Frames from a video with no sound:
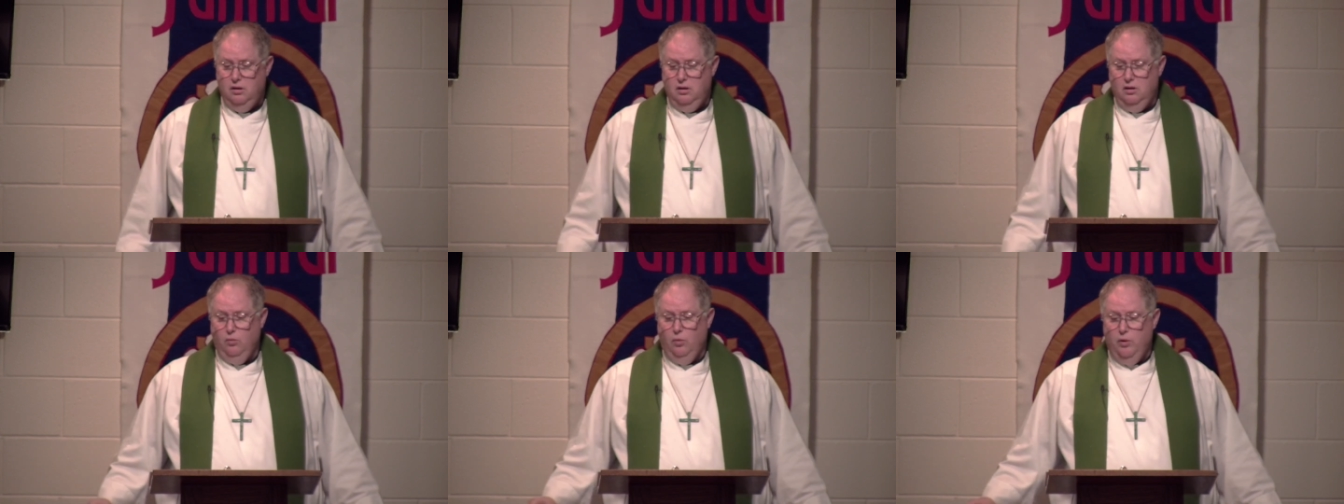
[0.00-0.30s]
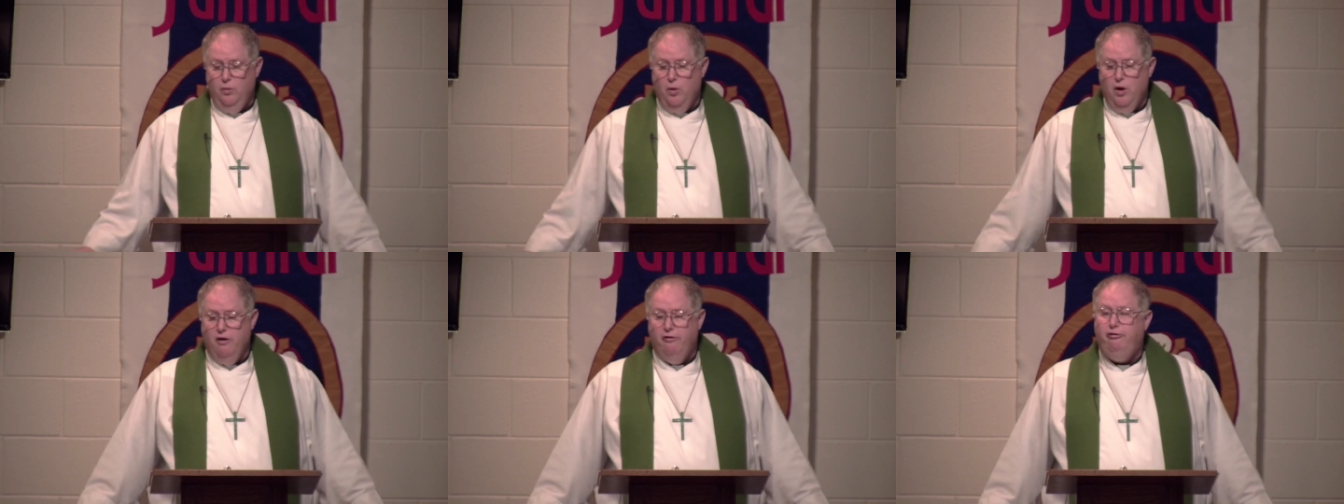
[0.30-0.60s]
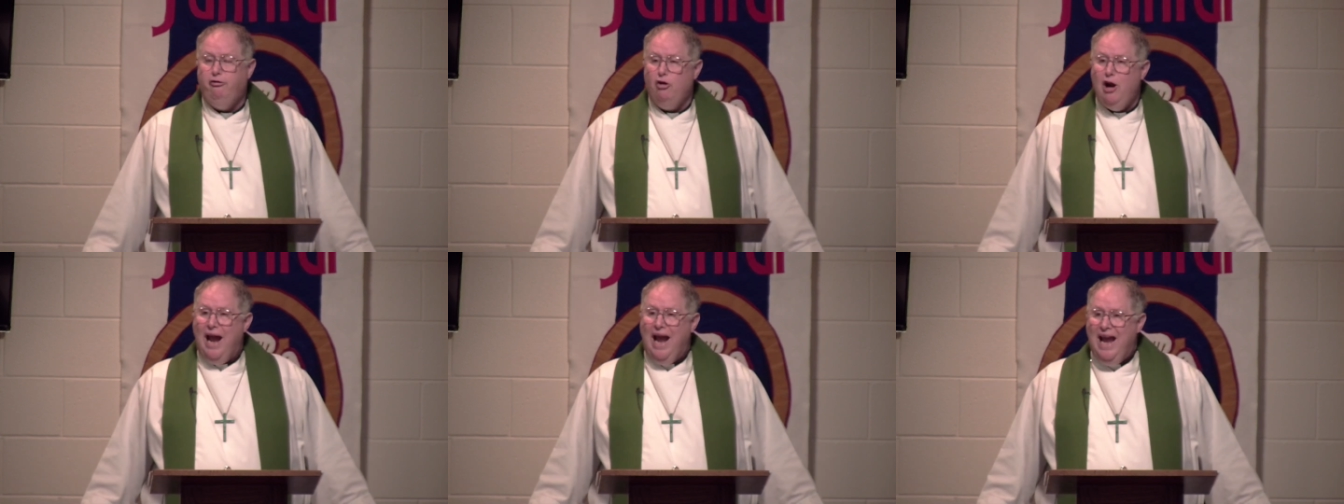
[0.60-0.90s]
When we're
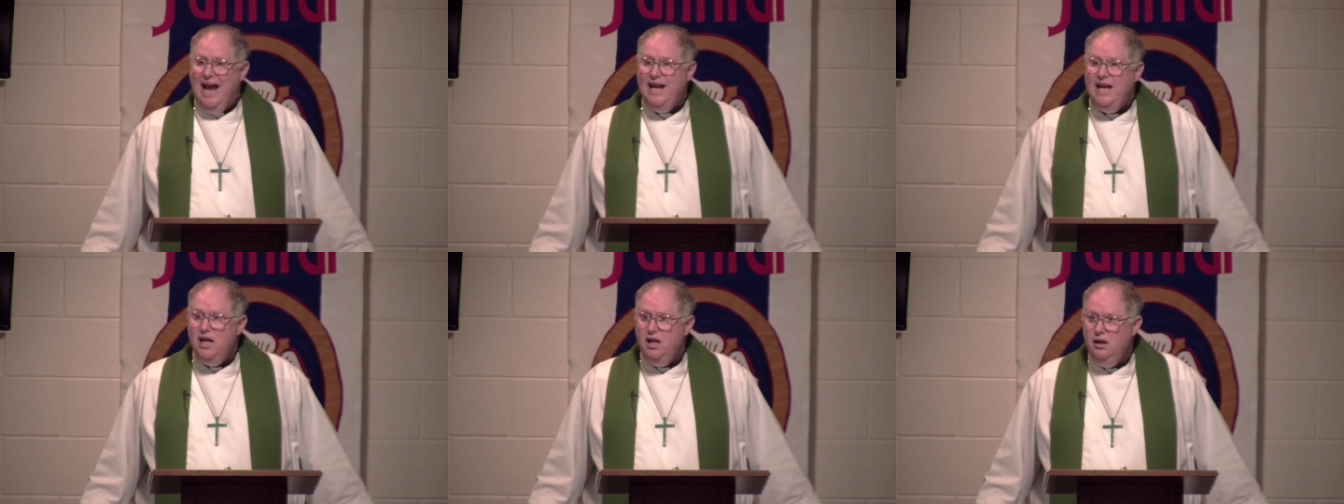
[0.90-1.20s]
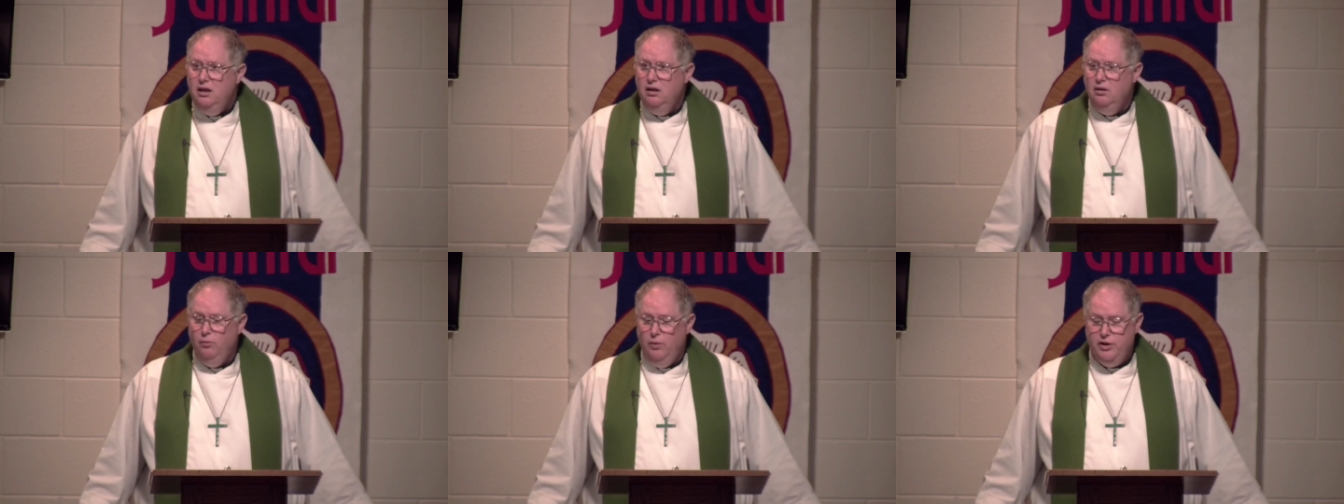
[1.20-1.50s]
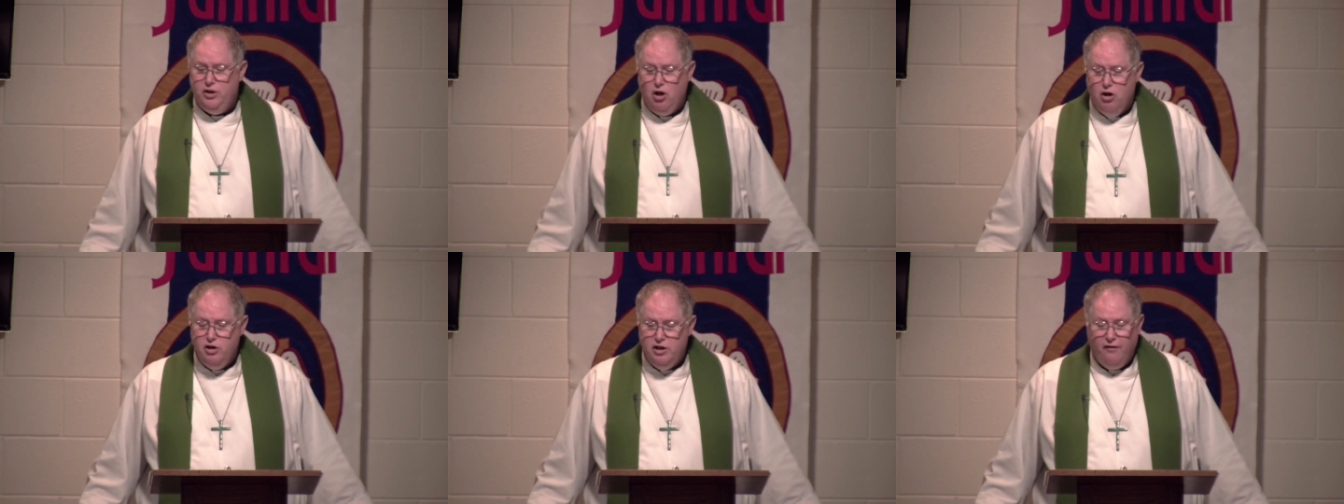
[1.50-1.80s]
afraid, we
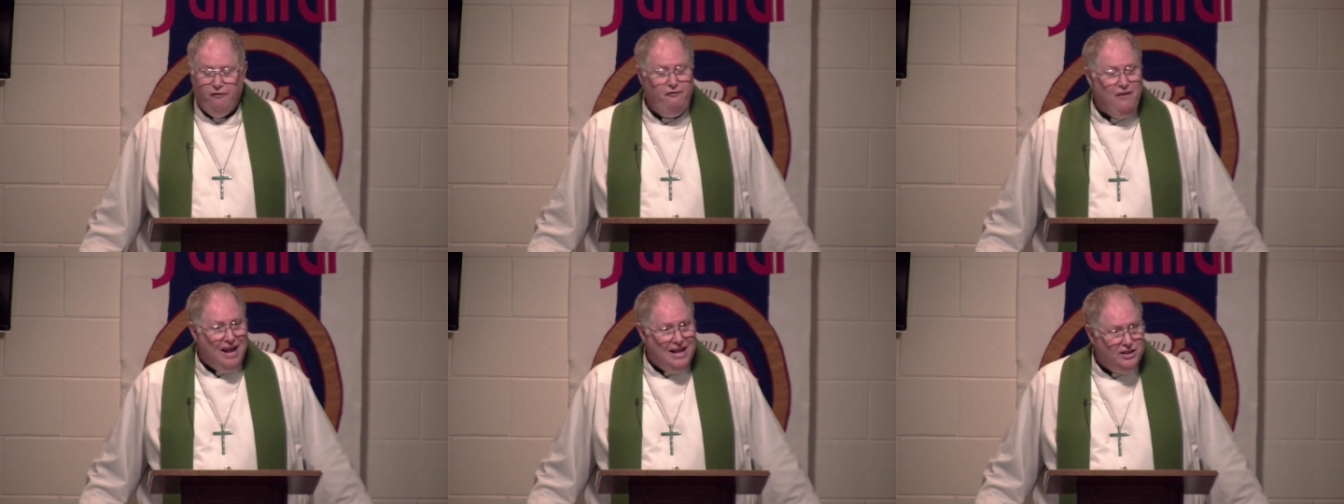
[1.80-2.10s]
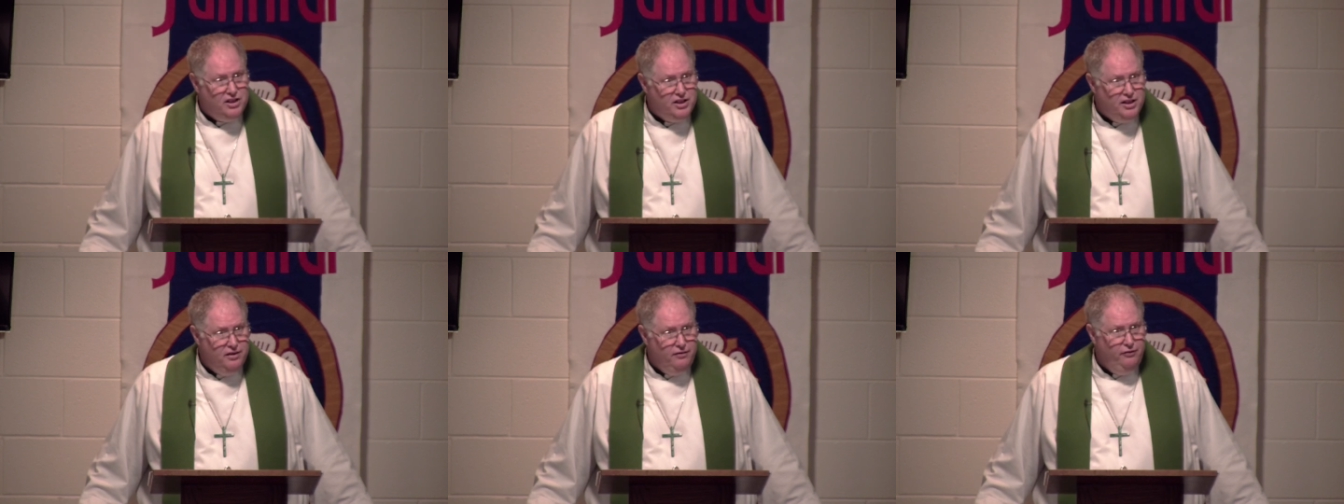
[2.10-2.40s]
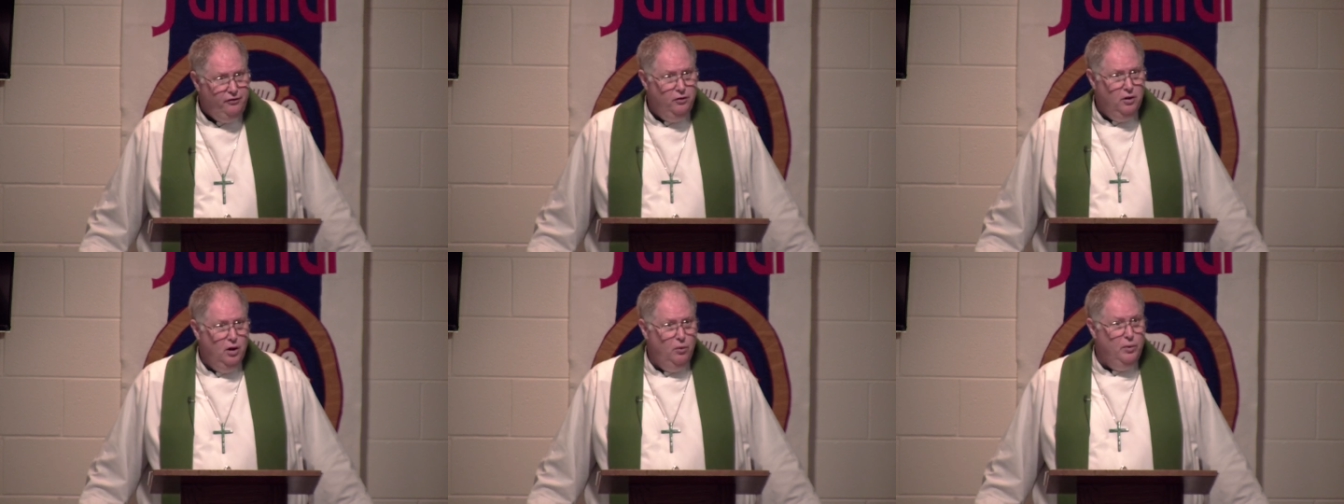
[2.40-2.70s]
turn
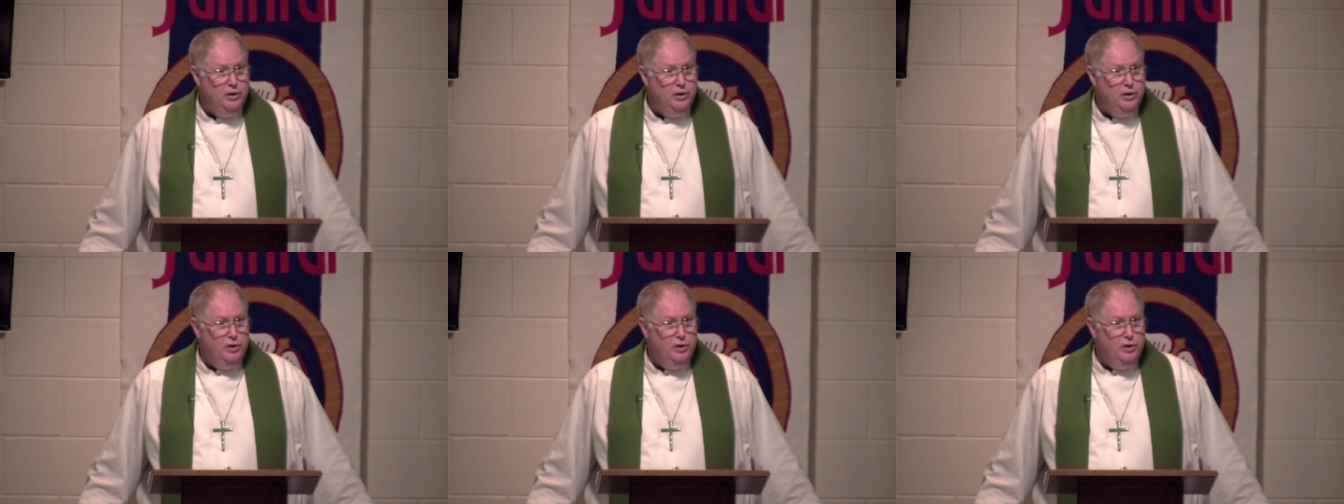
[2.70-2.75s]
defensive,